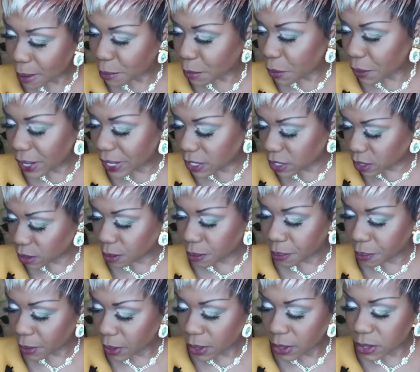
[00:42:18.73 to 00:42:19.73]
I'm going to.
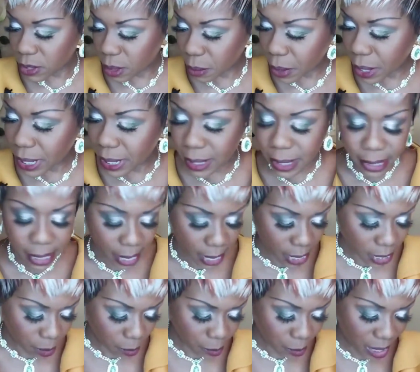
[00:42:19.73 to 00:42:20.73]
So I'm going to
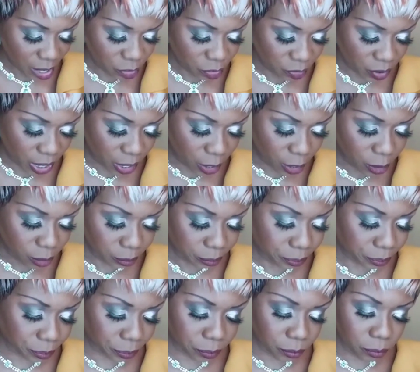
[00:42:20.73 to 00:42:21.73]
take my finger
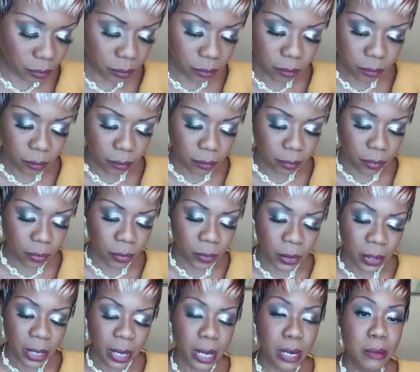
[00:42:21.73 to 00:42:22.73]

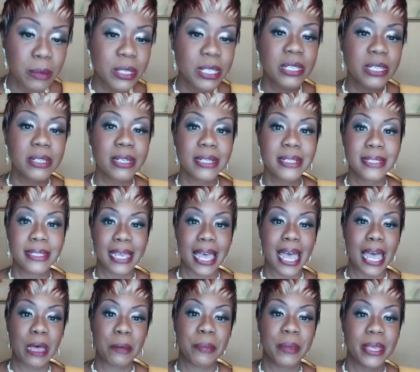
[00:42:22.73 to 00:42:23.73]
and I'm just going to dab